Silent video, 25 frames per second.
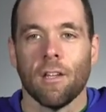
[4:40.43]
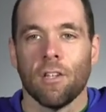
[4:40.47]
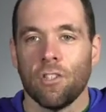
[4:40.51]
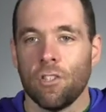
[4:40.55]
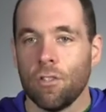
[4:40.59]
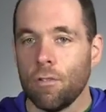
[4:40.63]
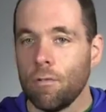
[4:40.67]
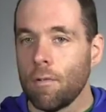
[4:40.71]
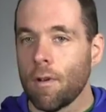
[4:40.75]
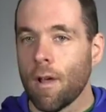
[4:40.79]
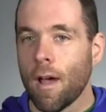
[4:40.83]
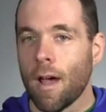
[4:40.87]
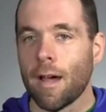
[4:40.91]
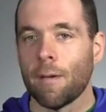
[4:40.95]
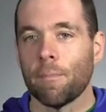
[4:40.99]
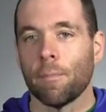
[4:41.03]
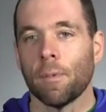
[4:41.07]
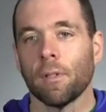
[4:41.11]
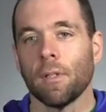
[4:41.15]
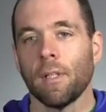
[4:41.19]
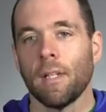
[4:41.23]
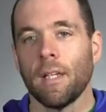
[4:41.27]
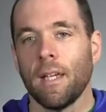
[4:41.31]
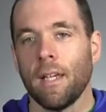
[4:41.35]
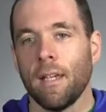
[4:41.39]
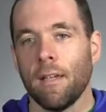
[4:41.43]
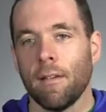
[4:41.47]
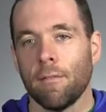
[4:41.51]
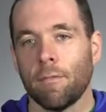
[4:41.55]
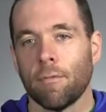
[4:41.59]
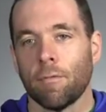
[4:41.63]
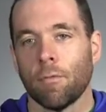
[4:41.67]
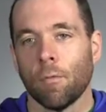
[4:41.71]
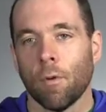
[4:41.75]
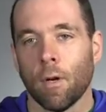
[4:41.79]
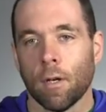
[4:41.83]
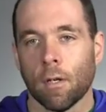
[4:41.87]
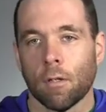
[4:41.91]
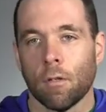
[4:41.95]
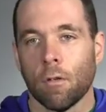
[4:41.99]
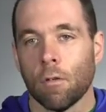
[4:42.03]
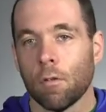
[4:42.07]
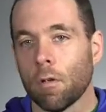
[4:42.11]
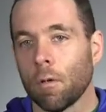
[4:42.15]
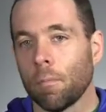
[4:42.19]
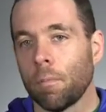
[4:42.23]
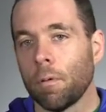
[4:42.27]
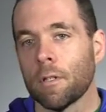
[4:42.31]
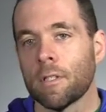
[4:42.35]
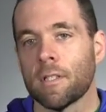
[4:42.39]
Do not believe what
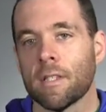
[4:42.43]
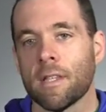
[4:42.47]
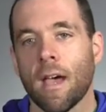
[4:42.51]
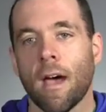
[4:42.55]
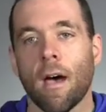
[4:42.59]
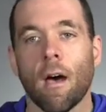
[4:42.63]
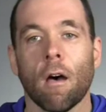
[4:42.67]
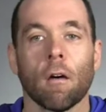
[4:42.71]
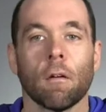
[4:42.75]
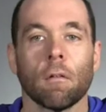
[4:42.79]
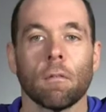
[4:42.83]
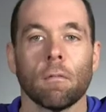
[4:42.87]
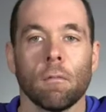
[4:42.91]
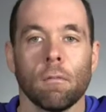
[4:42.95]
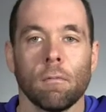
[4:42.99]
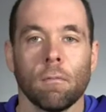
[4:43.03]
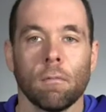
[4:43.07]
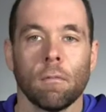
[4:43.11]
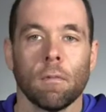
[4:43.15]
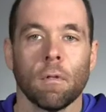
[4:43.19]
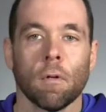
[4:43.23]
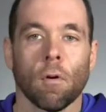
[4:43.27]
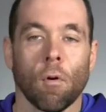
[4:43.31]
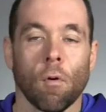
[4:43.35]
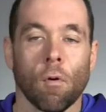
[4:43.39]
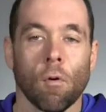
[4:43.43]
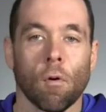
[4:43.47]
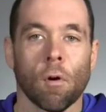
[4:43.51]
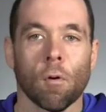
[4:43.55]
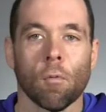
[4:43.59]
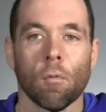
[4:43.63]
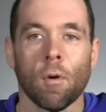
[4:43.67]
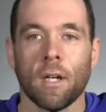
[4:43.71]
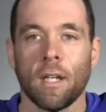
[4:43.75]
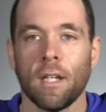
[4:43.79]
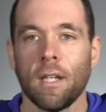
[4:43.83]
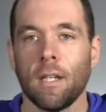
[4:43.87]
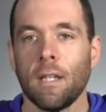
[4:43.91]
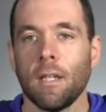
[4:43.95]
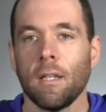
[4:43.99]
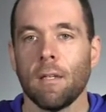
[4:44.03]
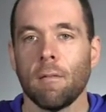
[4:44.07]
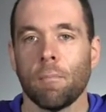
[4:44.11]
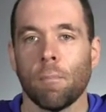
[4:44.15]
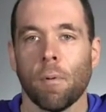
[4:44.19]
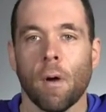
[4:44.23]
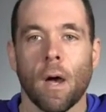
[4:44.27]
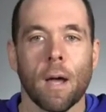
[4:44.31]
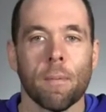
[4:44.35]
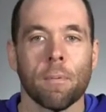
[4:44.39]
Google puts out or what any
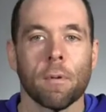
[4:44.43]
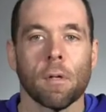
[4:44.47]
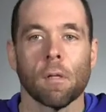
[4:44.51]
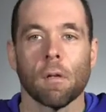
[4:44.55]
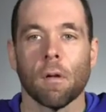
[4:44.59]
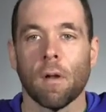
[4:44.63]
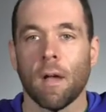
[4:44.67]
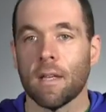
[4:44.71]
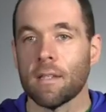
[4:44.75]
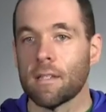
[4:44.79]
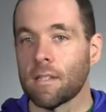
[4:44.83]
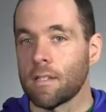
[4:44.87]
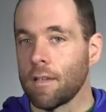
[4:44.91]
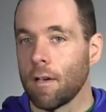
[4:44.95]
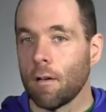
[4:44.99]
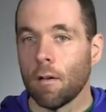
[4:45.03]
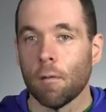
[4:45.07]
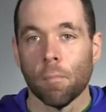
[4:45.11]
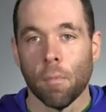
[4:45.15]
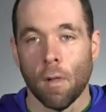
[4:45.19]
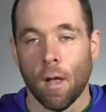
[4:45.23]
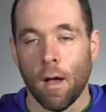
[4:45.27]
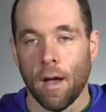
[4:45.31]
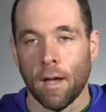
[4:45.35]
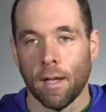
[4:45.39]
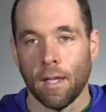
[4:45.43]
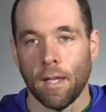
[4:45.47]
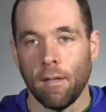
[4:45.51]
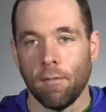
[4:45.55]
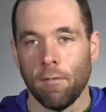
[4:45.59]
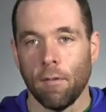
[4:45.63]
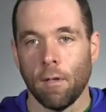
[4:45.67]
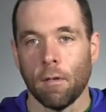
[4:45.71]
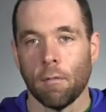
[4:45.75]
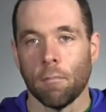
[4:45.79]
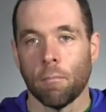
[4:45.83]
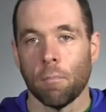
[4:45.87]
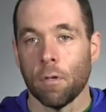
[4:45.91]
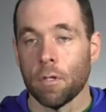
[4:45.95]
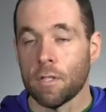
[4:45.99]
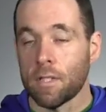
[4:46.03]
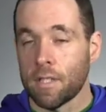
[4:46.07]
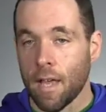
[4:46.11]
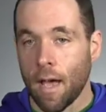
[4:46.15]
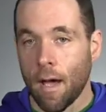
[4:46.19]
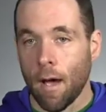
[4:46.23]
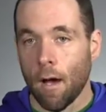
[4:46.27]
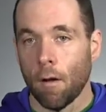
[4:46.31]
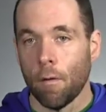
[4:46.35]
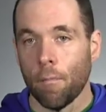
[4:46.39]
popular SEO blog even puts
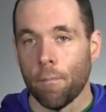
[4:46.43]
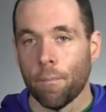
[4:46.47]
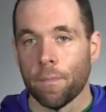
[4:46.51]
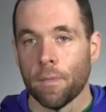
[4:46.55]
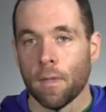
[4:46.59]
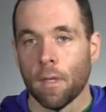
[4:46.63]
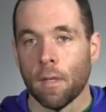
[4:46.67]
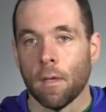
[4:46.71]
out